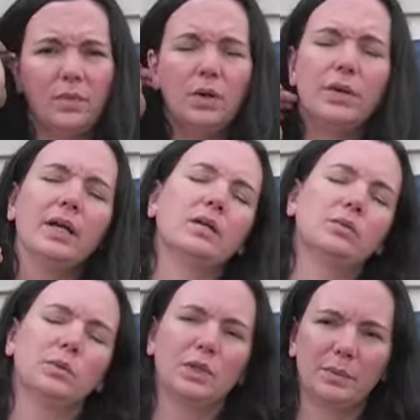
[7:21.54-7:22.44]
Oh yeah,
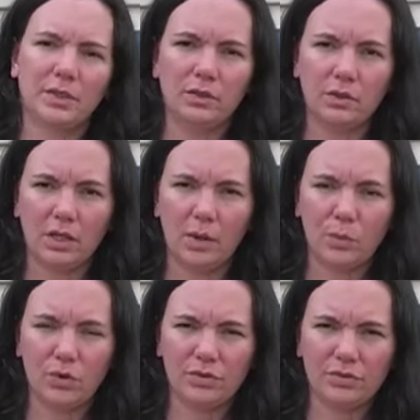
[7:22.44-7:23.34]
we'll probably do a lot
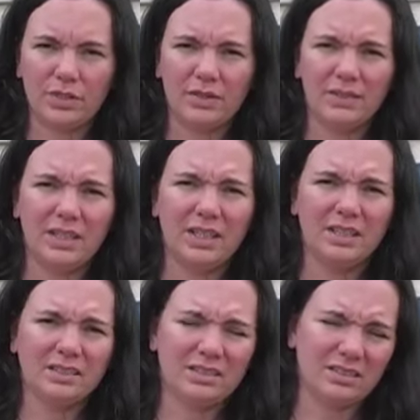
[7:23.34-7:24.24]
more for
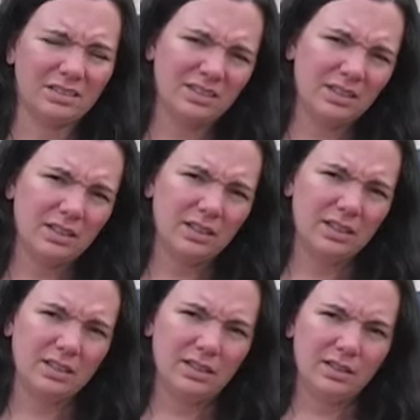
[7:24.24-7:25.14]
DVDs and
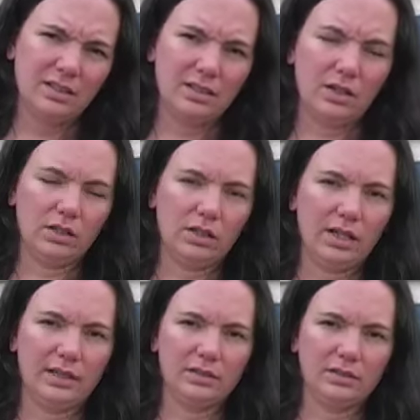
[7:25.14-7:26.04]

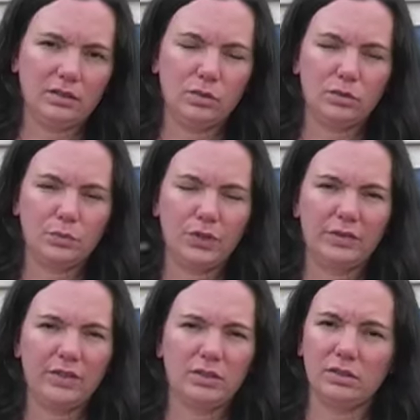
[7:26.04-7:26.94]
online little
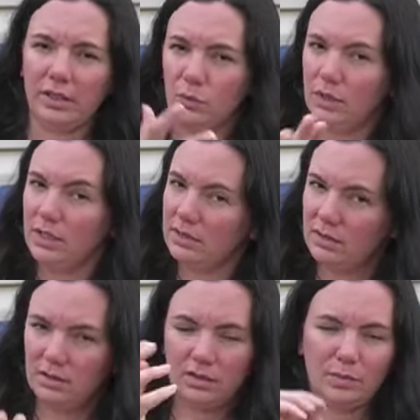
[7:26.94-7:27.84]
previews like what this
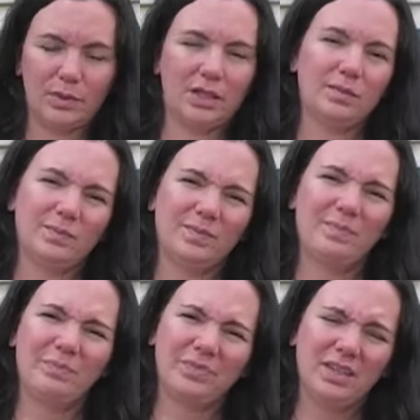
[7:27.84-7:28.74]
is going to be.
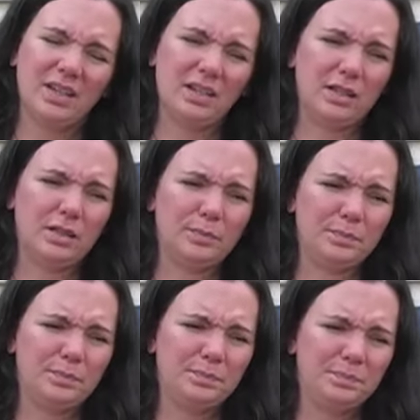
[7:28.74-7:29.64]

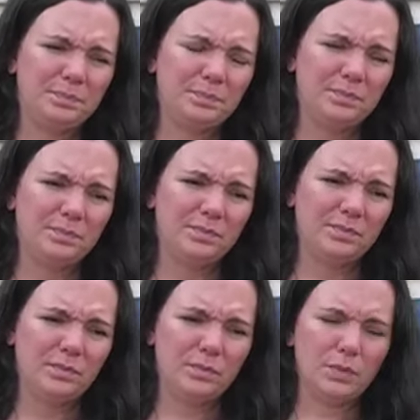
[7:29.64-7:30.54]

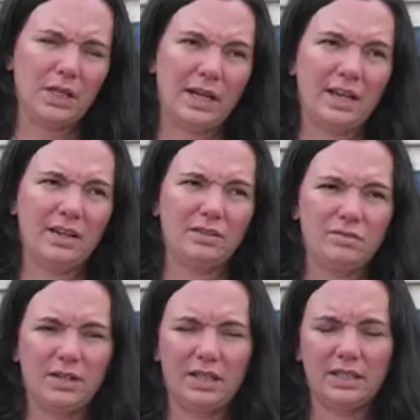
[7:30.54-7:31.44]
But I kind of
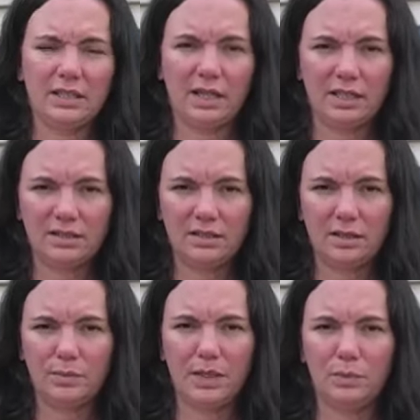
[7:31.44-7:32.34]
find it nice
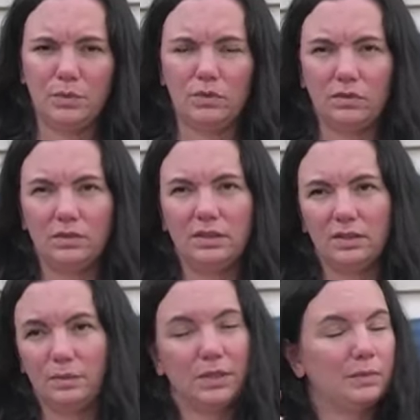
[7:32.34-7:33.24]
that
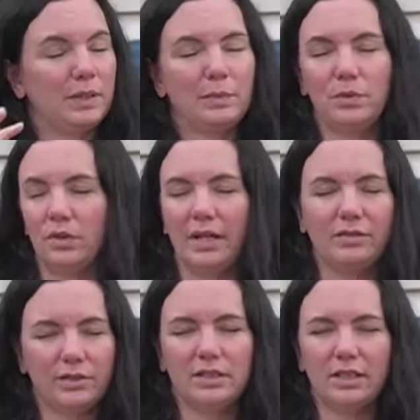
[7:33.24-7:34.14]
because people,
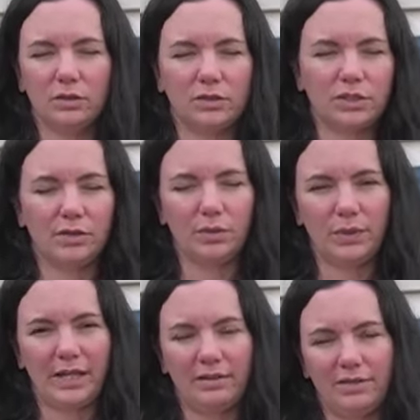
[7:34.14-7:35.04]
every single show that
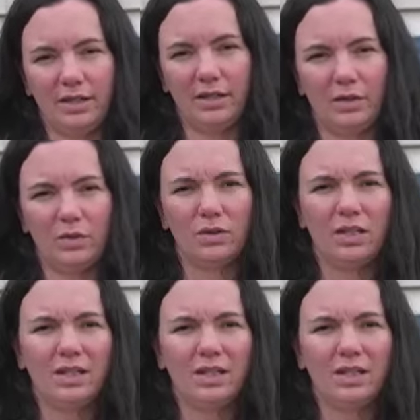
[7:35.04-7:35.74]
we had video,